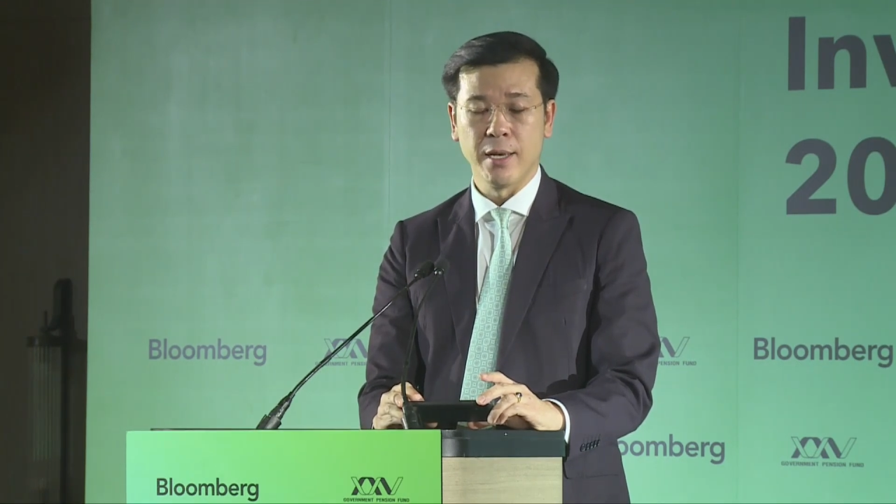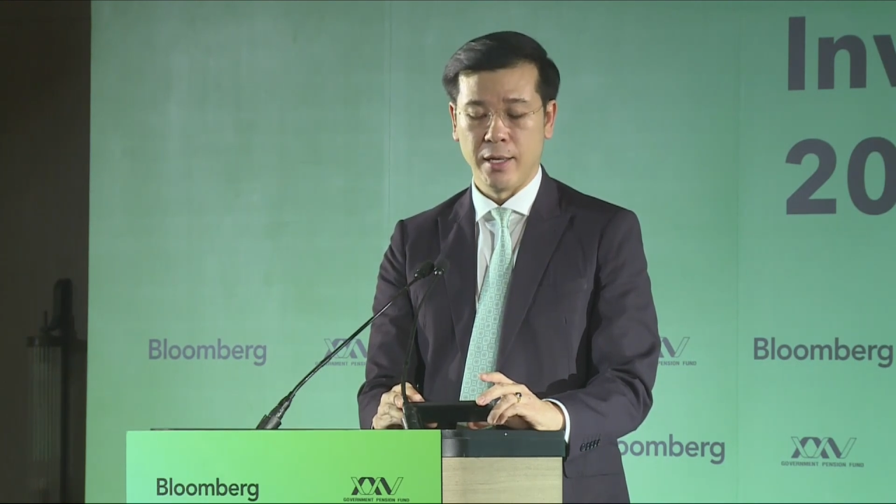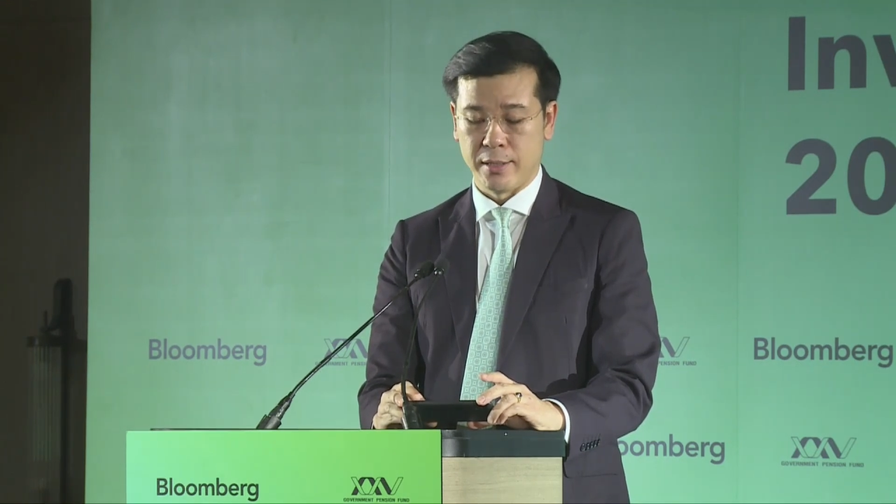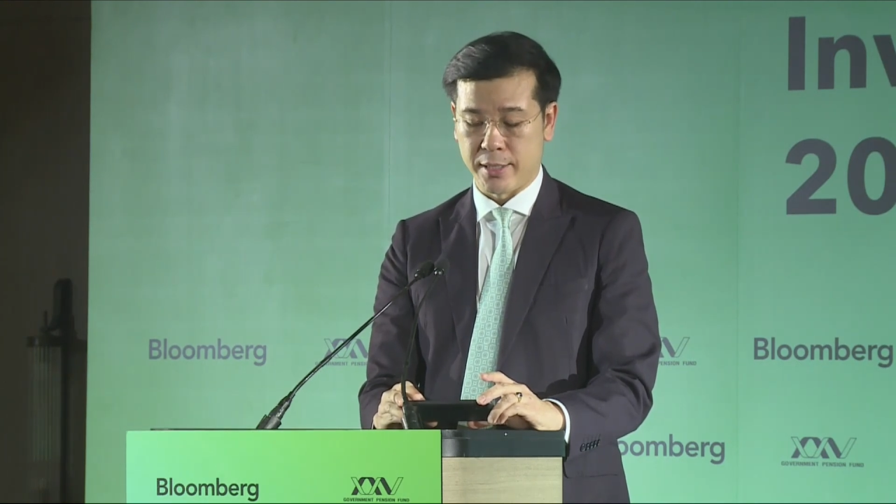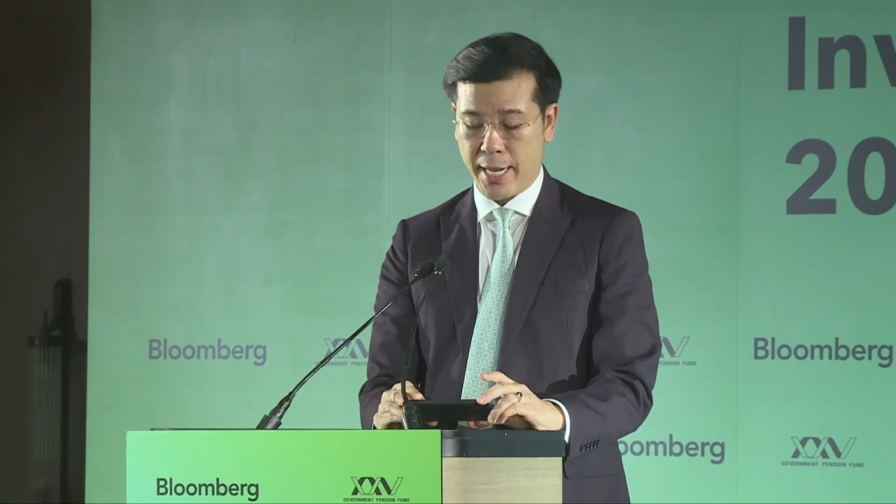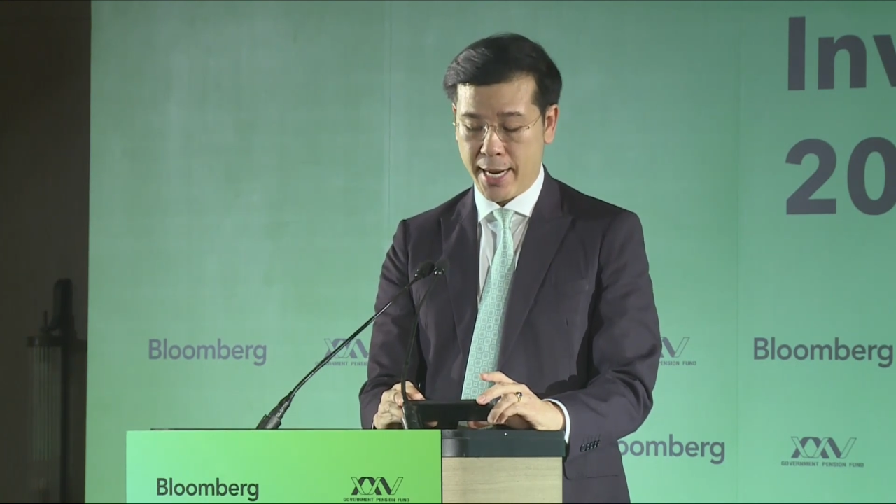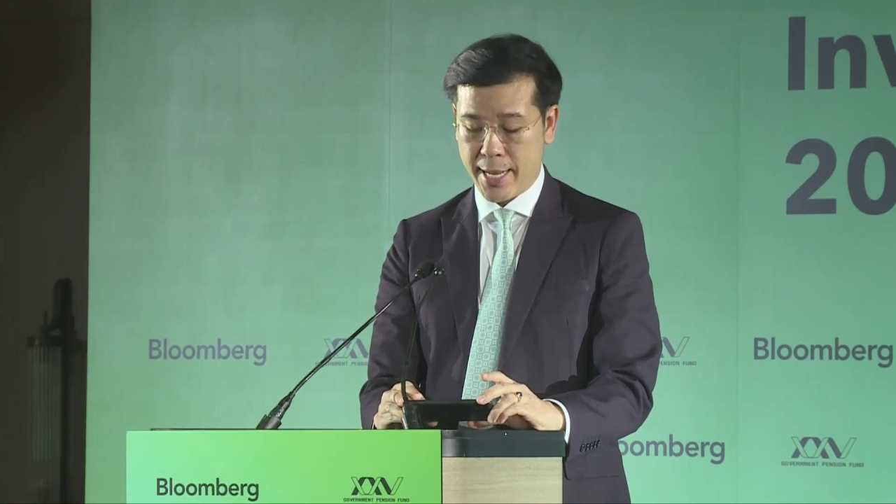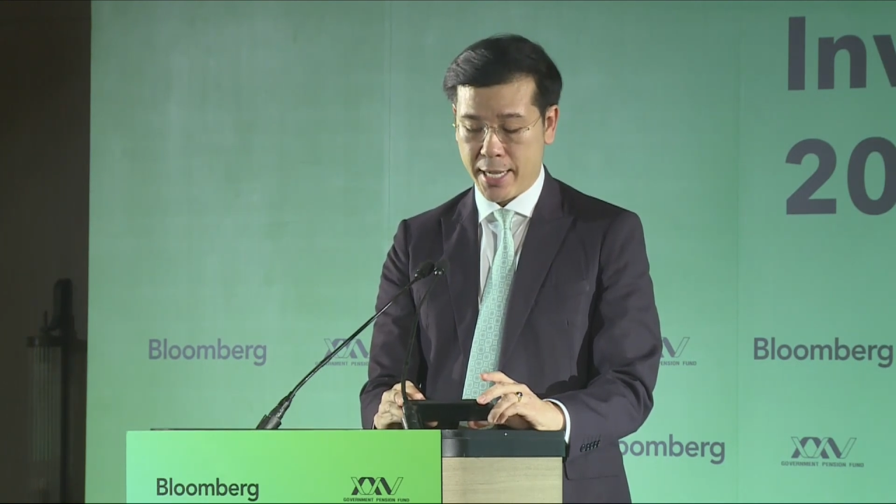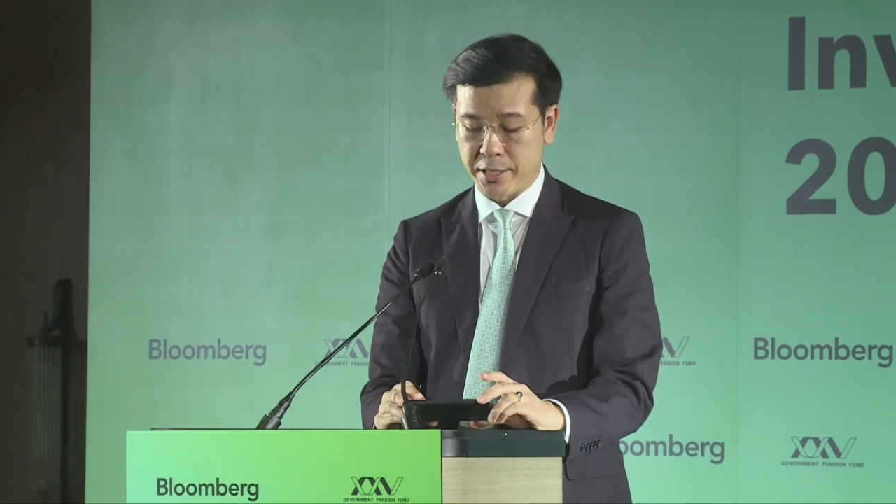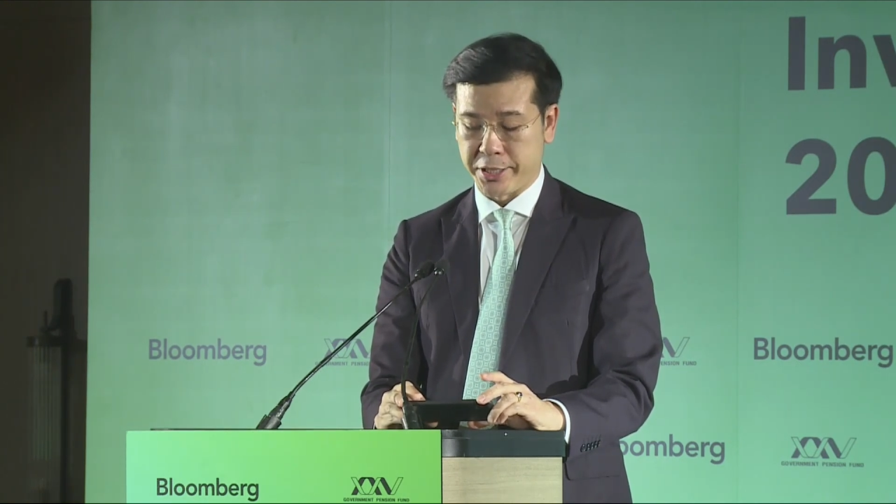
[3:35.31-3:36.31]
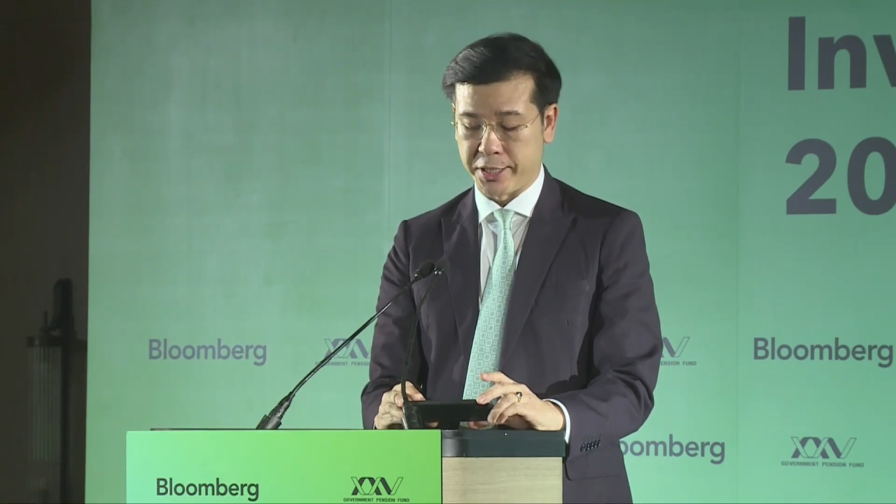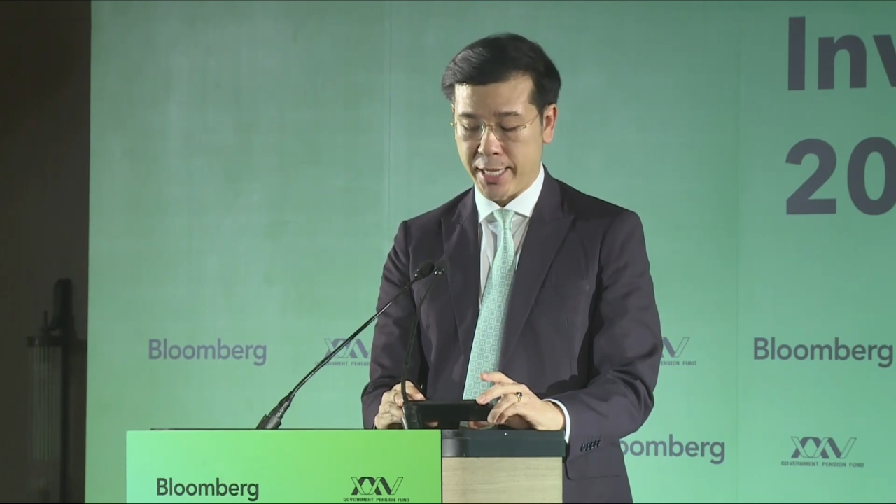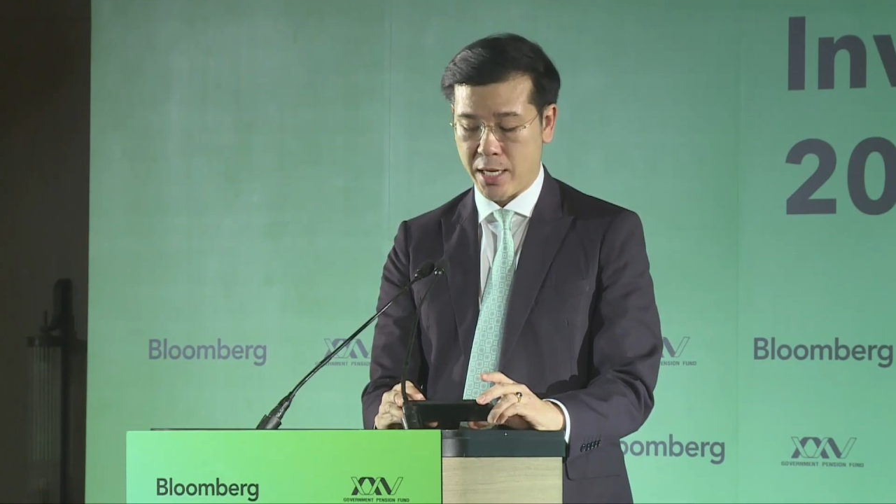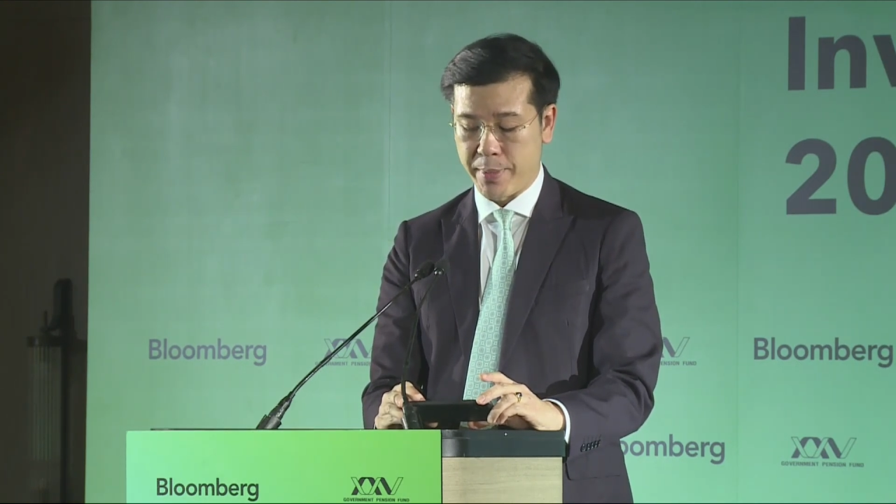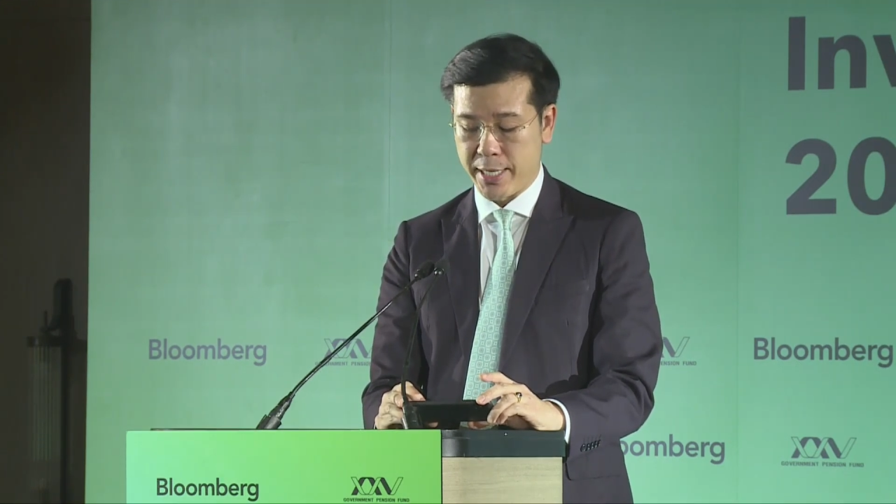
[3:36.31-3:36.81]
the Thailand
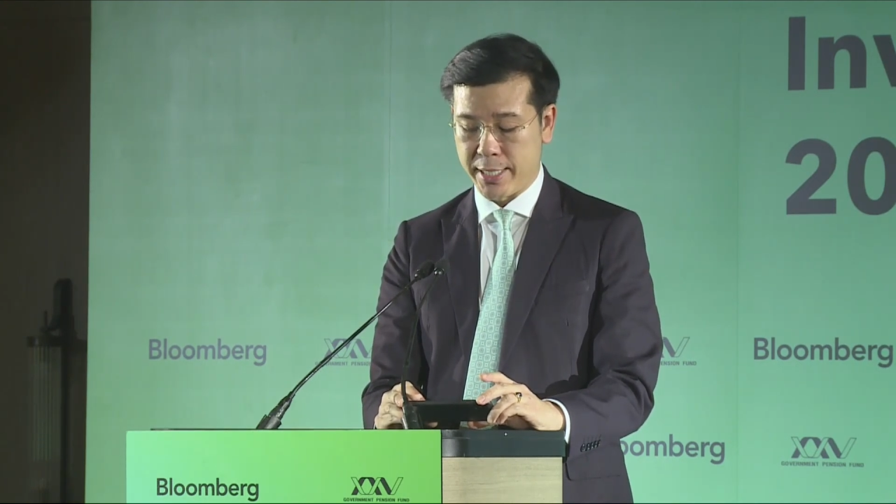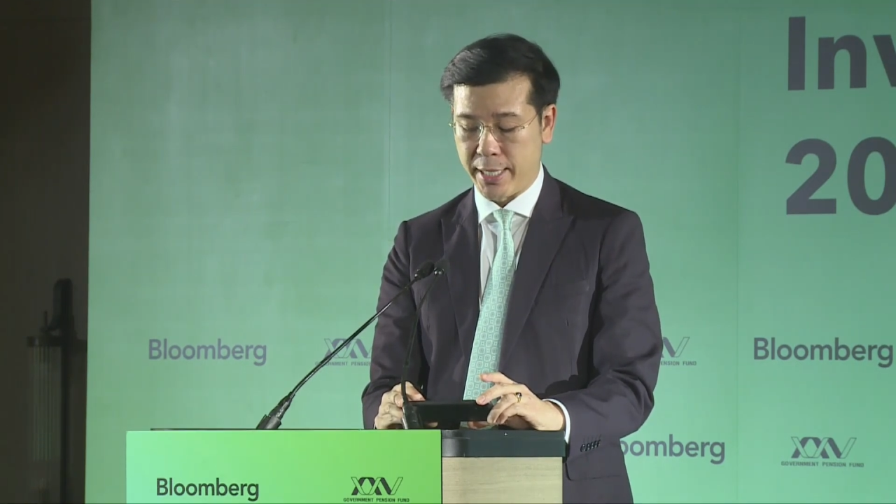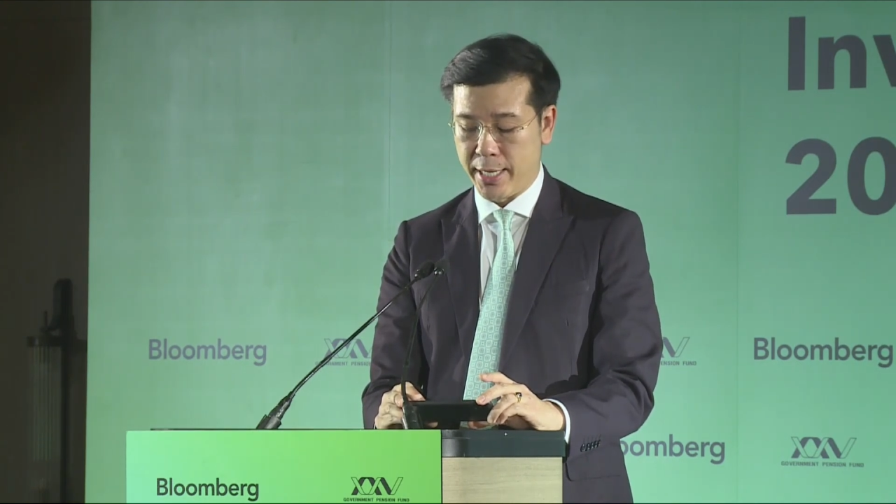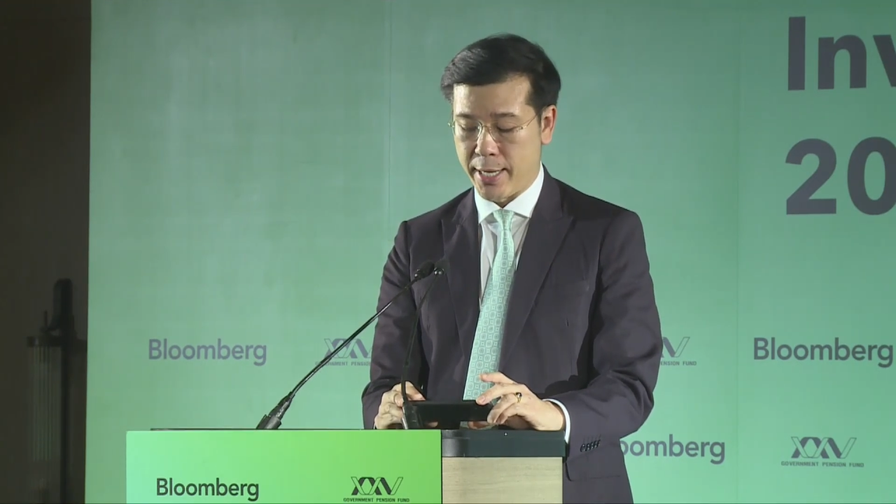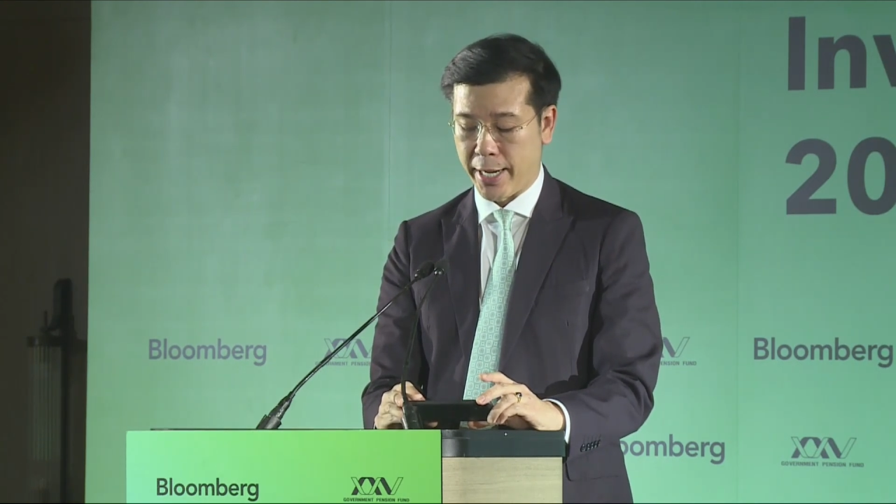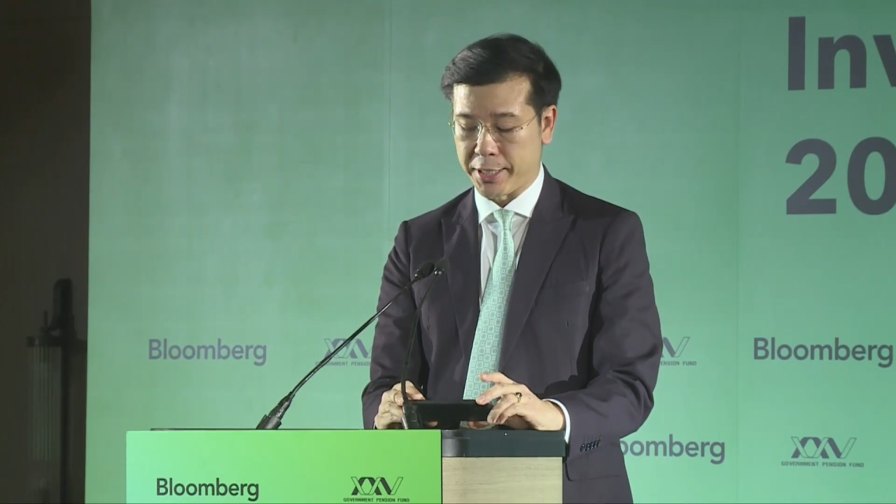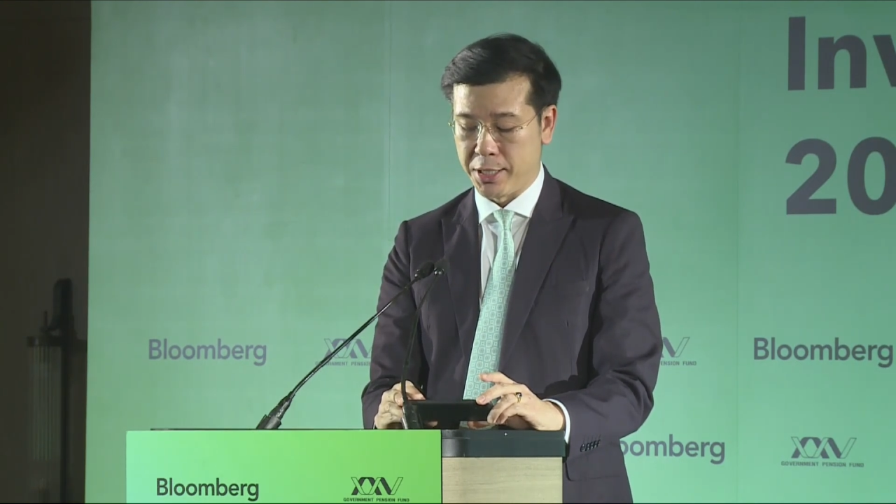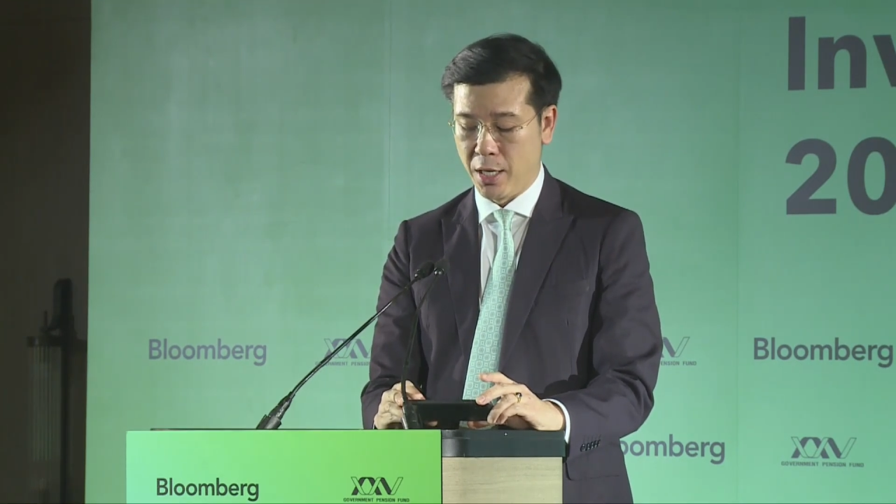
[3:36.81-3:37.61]
Sustainability Index,